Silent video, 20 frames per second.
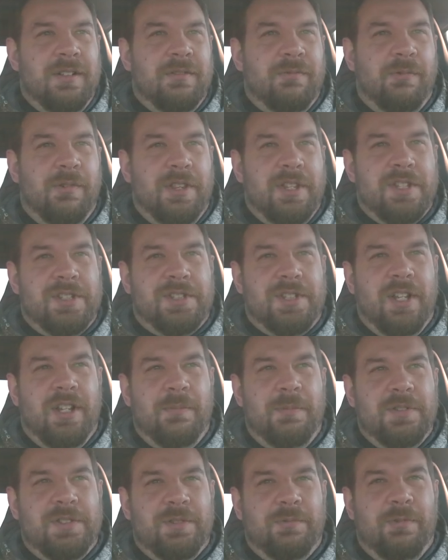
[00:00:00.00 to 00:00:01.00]
where the
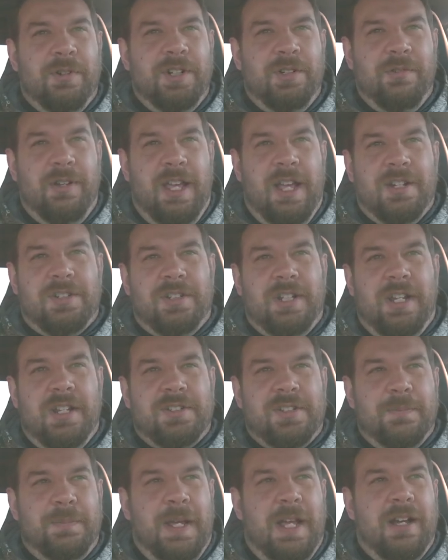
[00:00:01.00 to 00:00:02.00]
sub is the one who actually
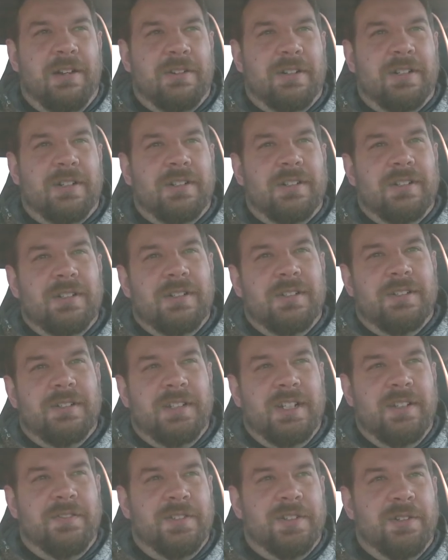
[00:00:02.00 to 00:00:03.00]
has the power,
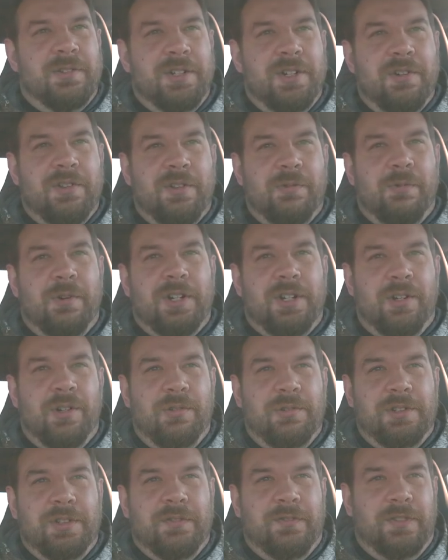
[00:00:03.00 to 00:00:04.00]
even though you're the one
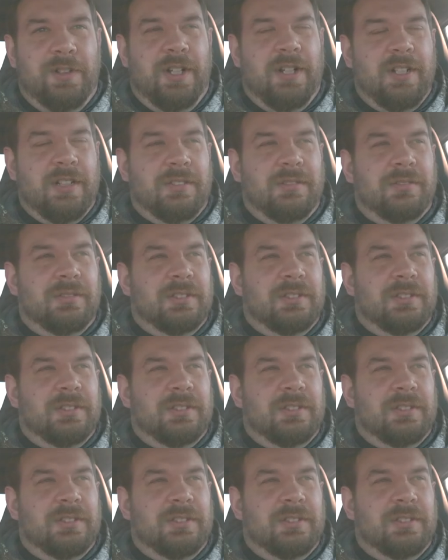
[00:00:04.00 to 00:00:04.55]
holding the flog.